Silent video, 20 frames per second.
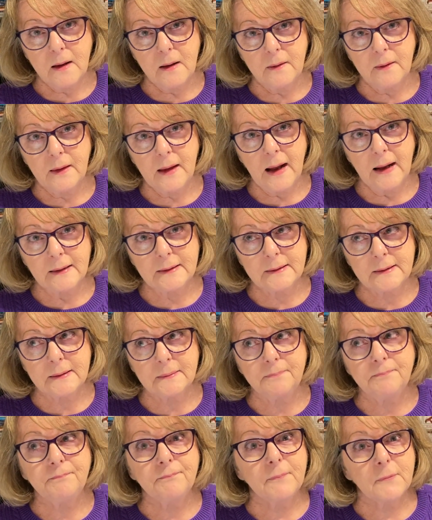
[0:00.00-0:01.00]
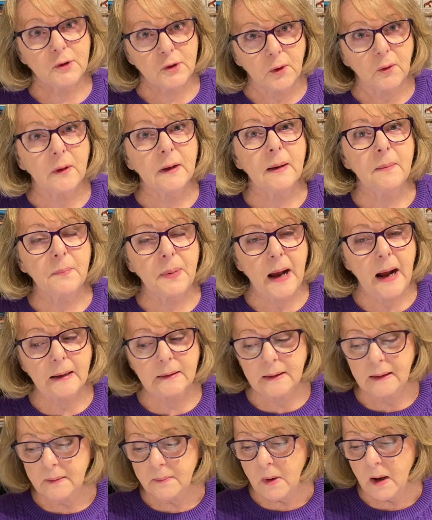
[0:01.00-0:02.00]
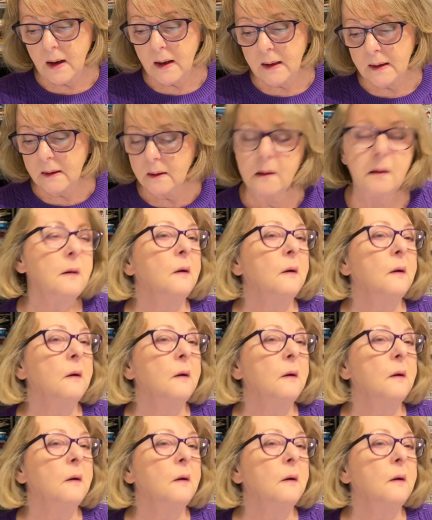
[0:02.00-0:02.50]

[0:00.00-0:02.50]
that's certainly impacting my